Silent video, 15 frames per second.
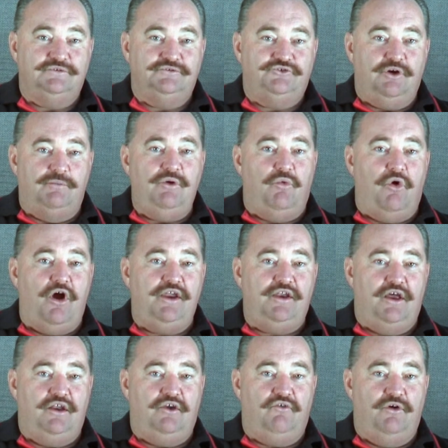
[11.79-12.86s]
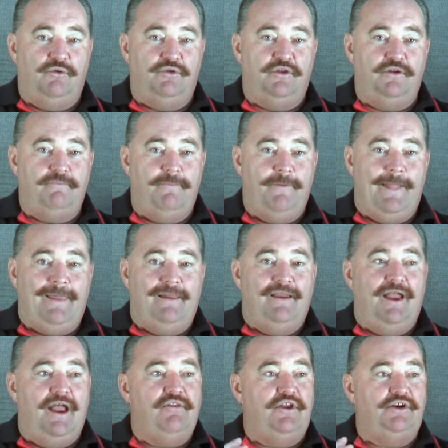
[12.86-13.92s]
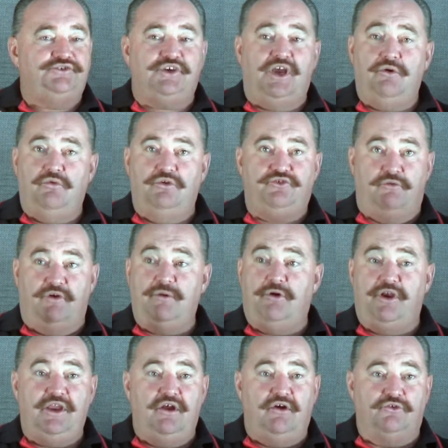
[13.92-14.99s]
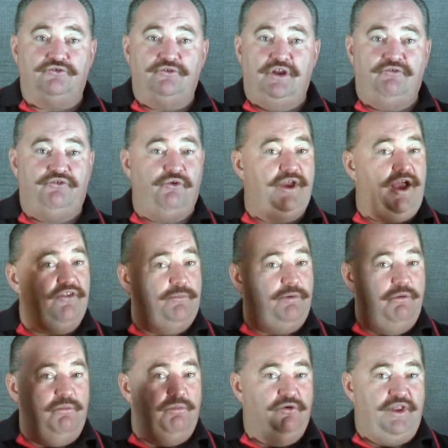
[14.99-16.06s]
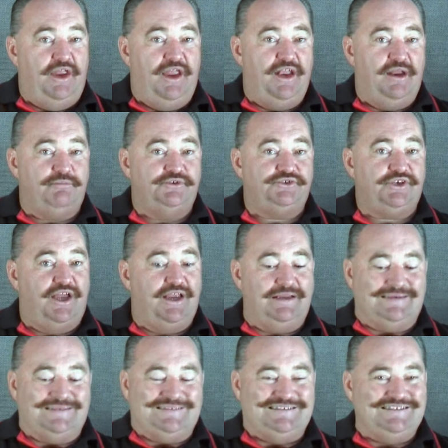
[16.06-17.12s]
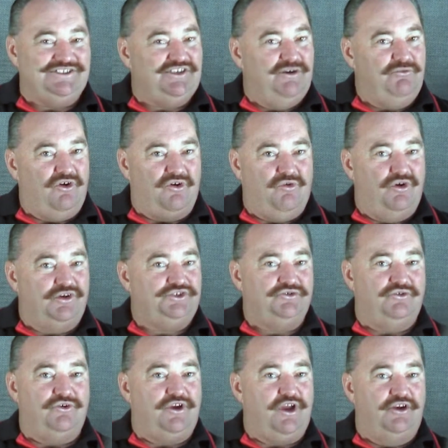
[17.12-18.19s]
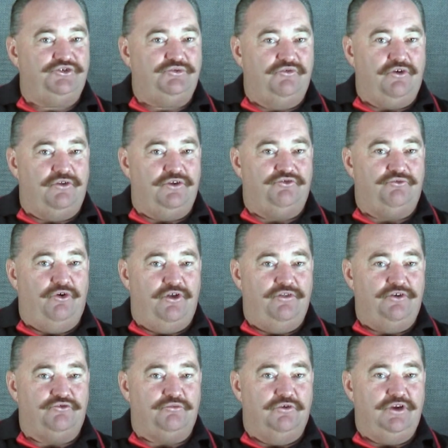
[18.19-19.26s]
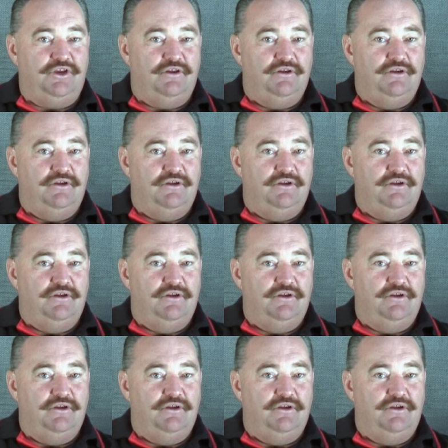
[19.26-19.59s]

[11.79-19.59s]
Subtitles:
Tell me why you don't agree with it, and then say, was there anybody else? If 3 other people put their hand up and say, gee, I'm not quite sure, Coach, we got this right this week.